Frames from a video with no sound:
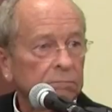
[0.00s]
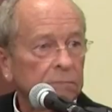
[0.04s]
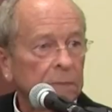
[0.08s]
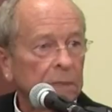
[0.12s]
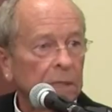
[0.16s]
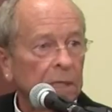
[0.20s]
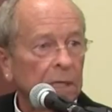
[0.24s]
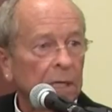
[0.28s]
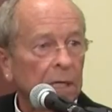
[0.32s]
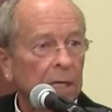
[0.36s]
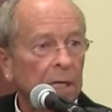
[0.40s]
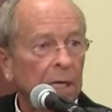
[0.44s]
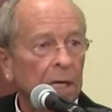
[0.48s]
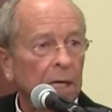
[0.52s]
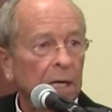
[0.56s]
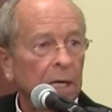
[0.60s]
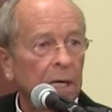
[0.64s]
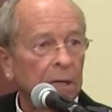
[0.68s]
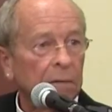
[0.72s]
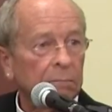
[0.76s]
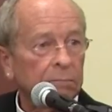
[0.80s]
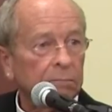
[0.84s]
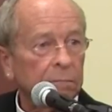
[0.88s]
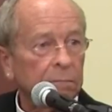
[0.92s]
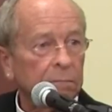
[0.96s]

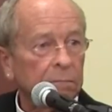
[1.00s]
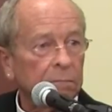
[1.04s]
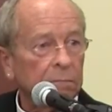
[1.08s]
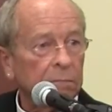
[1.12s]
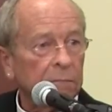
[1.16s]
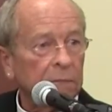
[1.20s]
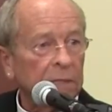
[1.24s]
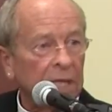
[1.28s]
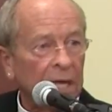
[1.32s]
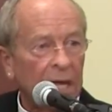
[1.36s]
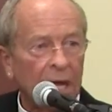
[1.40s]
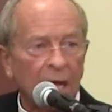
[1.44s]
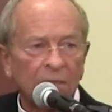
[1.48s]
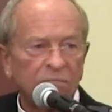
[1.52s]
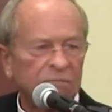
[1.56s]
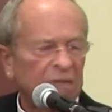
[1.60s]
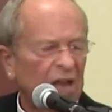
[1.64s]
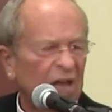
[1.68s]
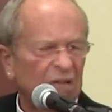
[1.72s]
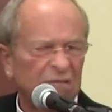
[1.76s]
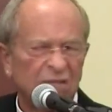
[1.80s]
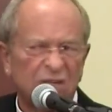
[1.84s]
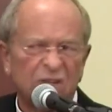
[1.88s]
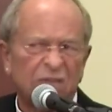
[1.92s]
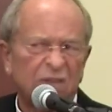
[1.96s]
Uh, yeah,
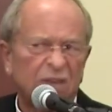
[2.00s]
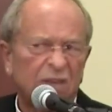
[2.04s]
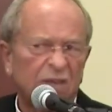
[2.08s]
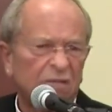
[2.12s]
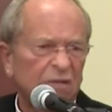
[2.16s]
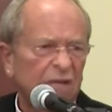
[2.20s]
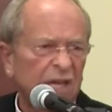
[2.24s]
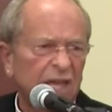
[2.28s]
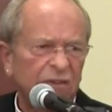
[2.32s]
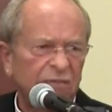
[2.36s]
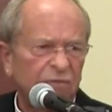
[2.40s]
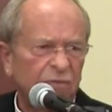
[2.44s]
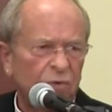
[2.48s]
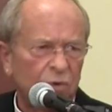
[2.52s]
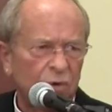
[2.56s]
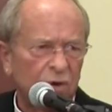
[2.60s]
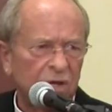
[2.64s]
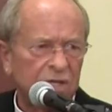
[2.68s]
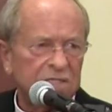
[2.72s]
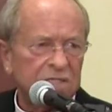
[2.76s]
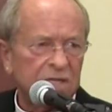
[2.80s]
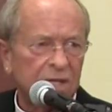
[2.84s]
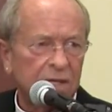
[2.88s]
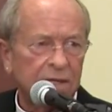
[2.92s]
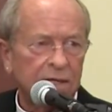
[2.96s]
well, in the late
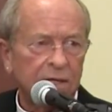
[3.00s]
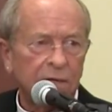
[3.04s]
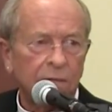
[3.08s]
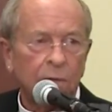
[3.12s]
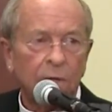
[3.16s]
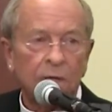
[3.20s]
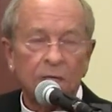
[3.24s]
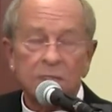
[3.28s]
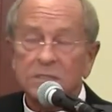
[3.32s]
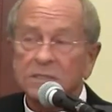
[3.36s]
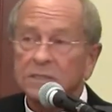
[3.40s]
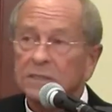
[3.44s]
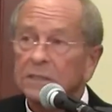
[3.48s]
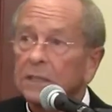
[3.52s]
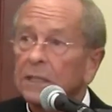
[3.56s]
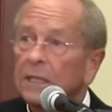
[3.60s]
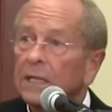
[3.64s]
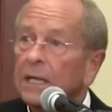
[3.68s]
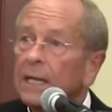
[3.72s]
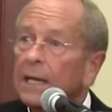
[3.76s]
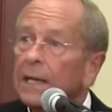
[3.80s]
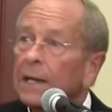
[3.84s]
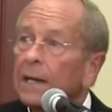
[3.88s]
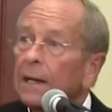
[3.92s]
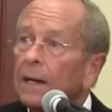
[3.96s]
forties, I think it was.
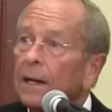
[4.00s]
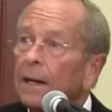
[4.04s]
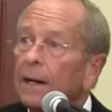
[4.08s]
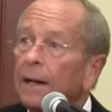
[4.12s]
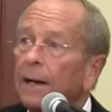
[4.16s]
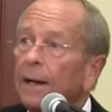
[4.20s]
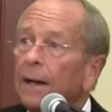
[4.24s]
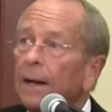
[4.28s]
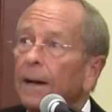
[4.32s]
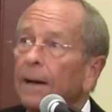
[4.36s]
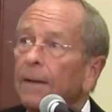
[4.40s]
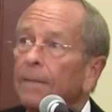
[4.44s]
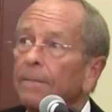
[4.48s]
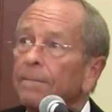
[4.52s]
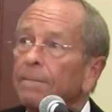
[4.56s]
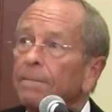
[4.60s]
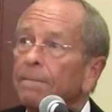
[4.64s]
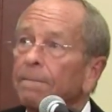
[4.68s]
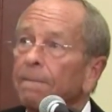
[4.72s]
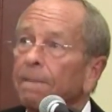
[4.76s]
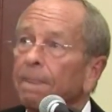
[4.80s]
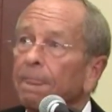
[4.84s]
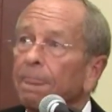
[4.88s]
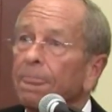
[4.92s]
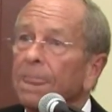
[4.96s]
Um,
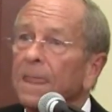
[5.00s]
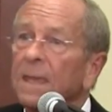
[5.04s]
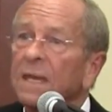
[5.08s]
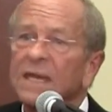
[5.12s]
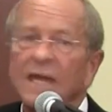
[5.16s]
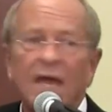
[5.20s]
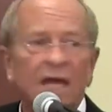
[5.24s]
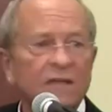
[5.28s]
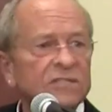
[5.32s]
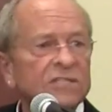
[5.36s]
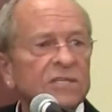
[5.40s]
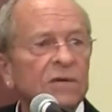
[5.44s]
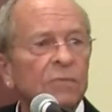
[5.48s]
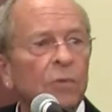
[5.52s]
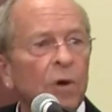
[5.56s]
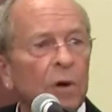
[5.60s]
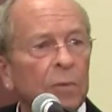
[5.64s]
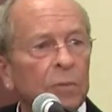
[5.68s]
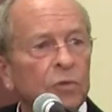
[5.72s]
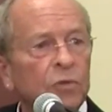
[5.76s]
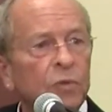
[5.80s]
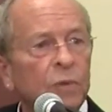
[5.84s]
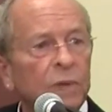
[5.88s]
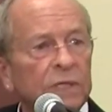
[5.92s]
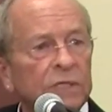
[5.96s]
yeah, somewhere
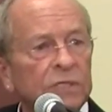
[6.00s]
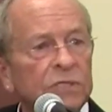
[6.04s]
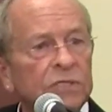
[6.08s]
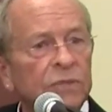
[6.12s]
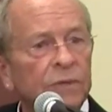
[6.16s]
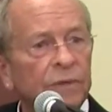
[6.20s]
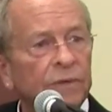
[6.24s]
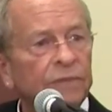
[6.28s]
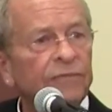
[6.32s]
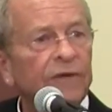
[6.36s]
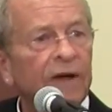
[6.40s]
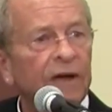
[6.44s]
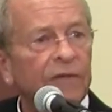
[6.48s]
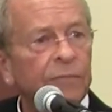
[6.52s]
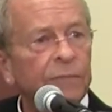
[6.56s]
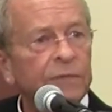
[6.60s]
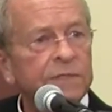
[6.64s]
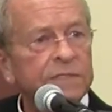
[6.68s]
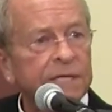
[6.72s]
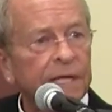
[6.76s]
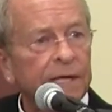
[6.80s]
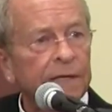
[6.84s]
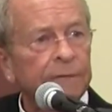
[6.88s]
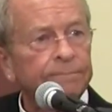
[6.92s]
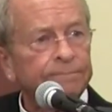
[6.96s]
between two and five
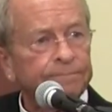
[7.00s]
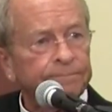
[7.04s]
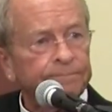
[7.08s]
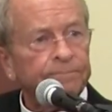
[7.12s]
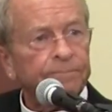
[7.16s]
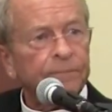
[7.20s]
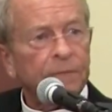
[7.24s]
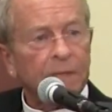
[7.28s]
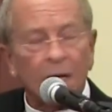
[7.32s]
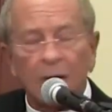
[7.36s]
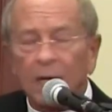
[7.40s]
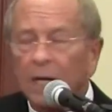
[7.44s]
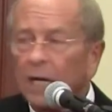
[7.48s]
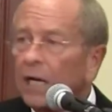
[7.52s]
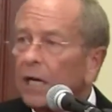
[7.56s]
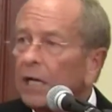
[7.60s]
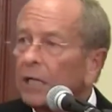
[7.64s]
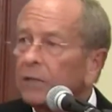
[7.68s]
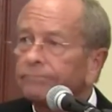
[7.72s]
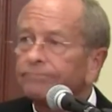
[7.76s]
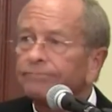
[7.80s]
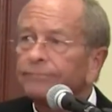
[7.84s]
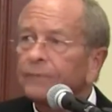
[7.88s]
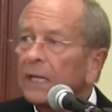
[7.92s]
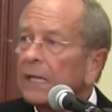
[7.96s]
percent.
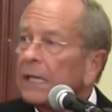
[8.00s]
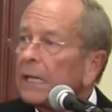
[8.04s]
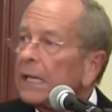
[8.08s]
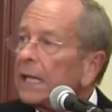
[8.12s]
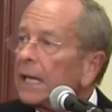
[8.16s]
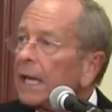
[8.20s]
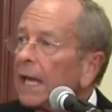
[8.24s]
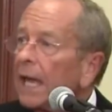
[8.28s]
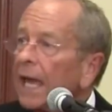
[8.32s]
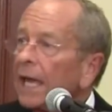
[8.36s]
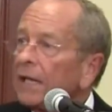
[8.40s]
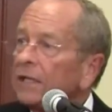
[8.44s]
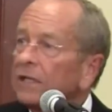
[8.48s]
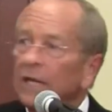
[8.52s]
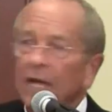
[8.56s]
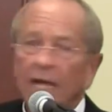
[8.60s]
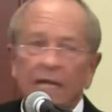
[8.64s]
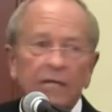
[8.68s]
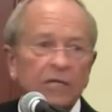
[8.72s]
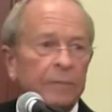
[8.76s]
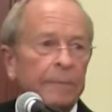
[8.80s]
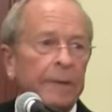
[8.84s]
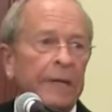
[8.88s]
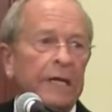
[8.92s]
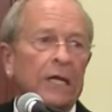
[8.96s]
Um, and,
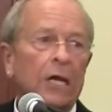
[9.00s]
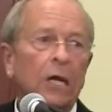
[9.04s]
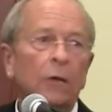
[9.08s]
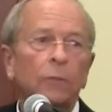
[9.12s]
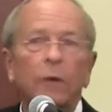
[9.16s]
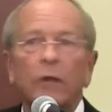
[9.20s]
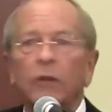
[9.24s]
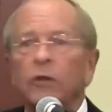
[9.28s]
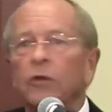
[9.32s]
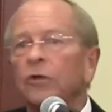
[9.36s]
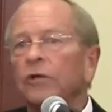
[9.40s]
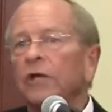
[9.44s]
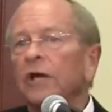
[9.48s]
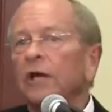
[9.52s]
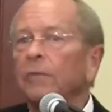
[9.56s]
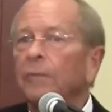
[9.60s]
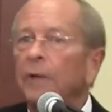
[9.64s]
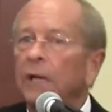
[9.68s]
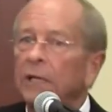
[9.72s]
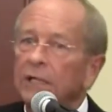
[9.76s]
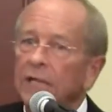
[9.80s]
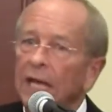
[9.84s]
and depending on whether you're talking about